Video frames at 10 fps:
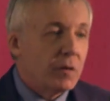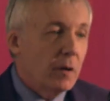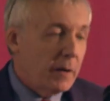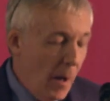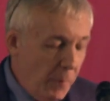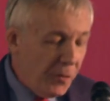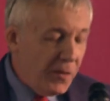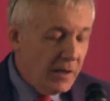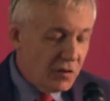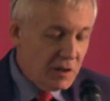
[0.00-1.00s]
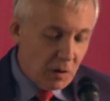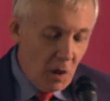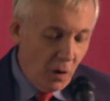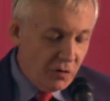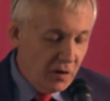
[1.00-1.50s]
a couple things in
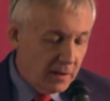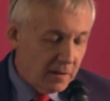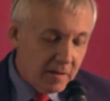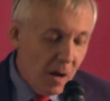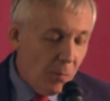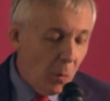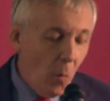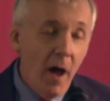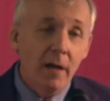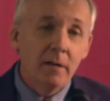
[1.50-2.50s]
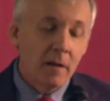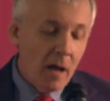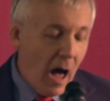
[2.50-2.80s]
closing. Number one,